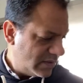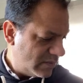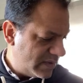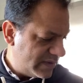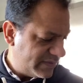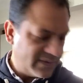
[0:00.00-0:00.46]

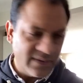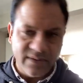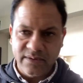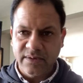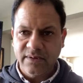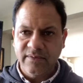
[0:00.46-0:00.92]
with
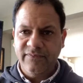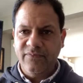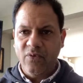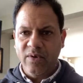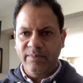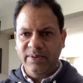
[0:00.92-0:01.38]

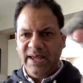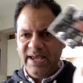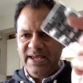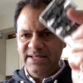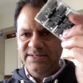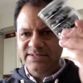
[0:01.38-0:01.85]
four
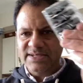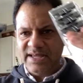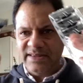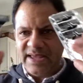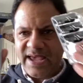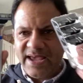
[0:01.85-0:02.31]
blades
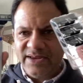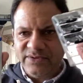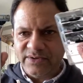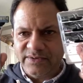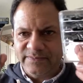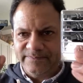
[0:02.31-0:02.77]
and the
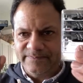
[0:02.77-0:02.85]
handle,